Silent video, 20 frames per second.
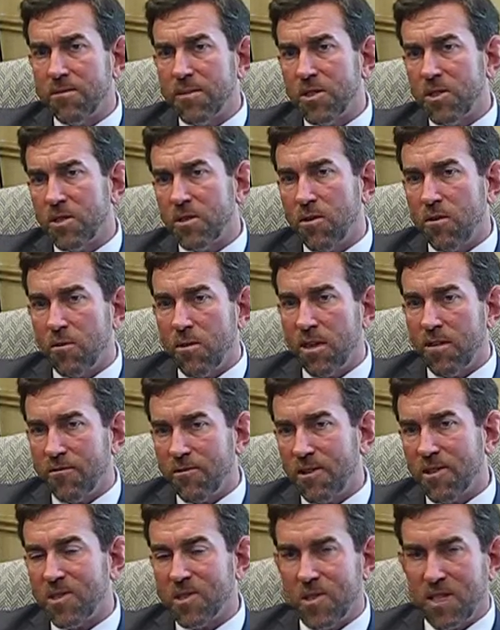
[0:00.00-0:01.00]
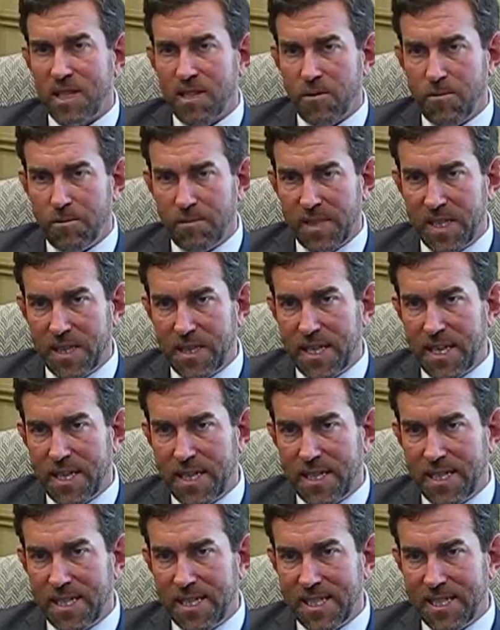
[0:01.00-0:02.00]
is there a way for us to help meet
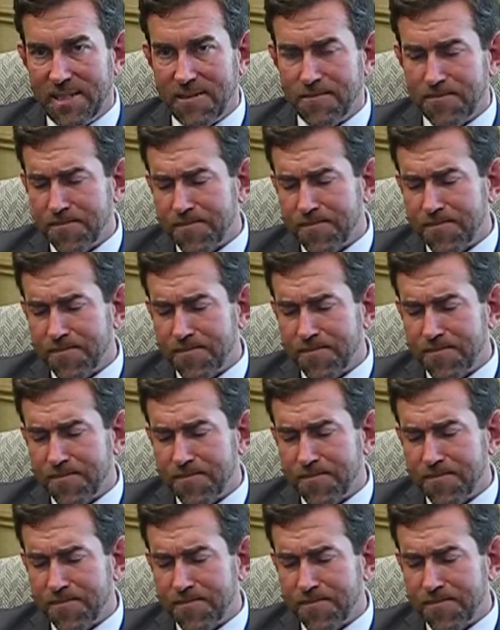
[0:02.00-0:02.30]
that need?